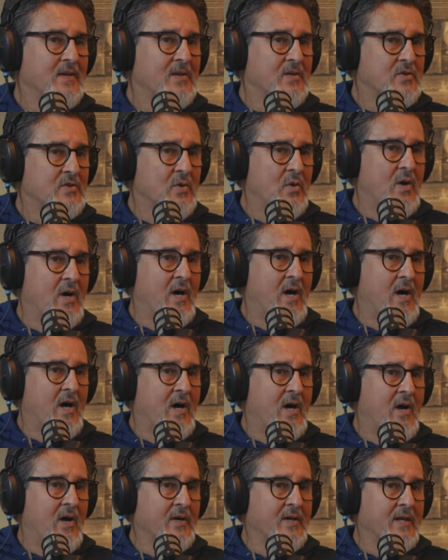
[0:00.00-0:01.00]
So
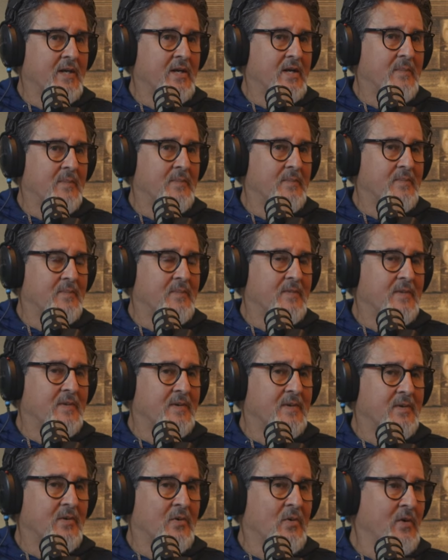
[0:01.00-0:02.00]
I'll get up
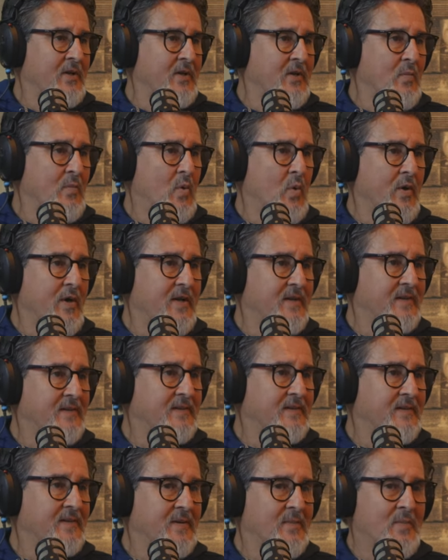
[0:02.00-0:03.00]
early in the morning.
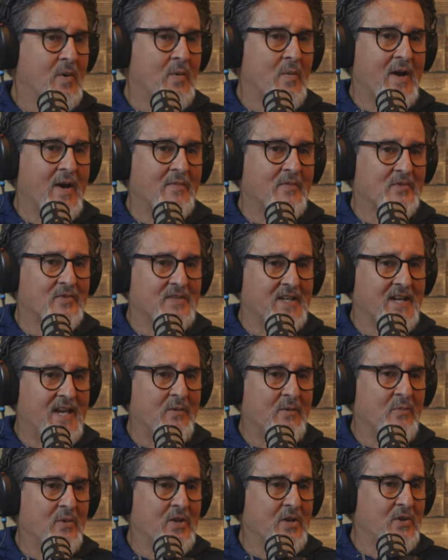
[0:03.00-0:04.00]
And my wife will say, Hey,
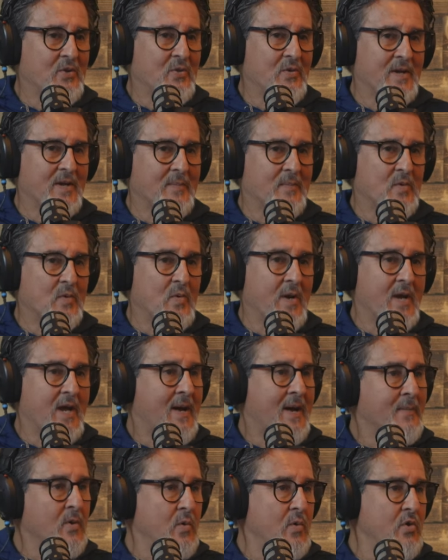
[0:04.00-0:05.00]
what are you doing? I'm going,
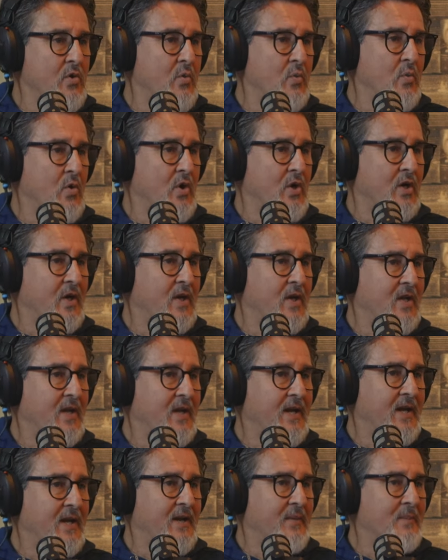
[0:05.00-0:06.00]
I'm going to work
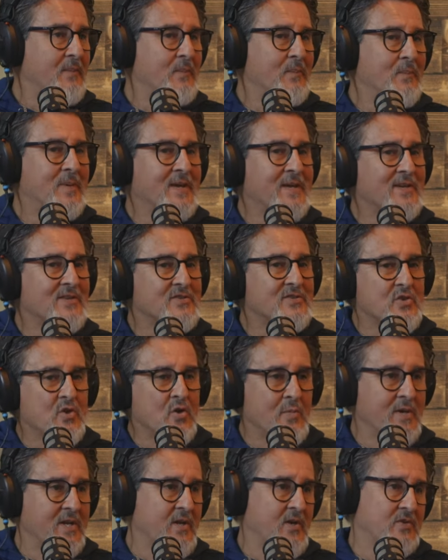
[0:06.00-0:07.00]
because
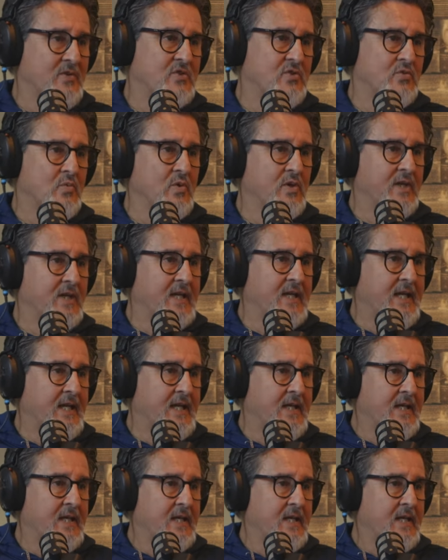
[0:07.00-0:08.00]
nobody else is working
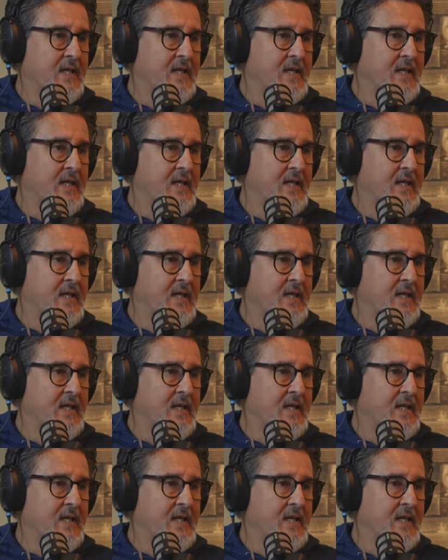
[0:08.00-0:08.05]
yet.